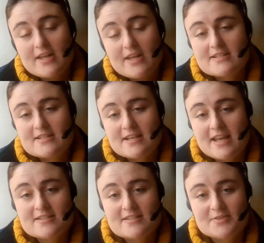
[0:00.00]
They
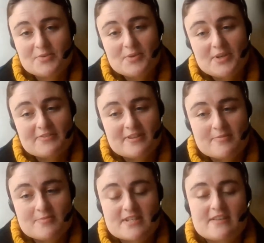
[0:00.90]
tend to work for
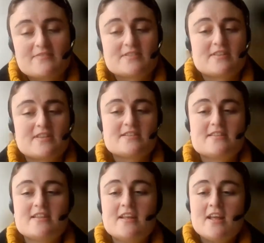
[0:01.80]
themselves. They
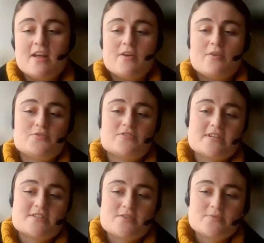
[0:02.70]

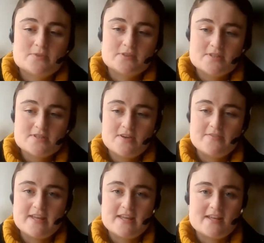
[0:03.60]
dry stone wallers
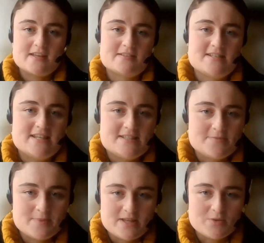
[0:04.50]
over here tend
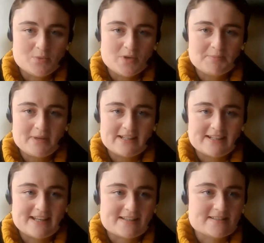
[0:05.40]
to be one
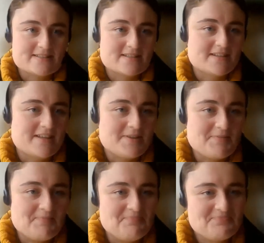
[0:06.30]
man gangs. Um,
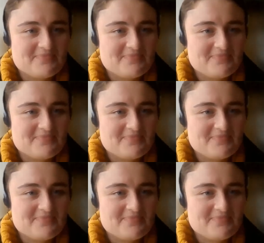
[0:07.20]
yeah,